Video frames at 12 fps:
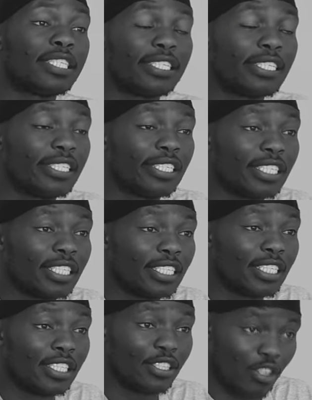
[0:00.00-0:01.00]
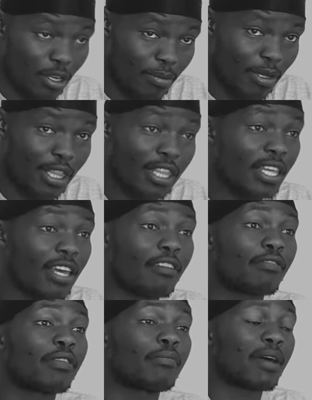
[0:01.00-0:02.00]
Yeah. You know, I mean? they
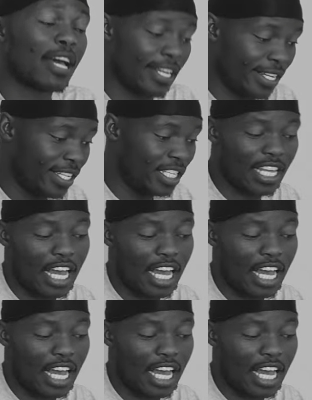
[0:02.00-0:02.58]
have the money.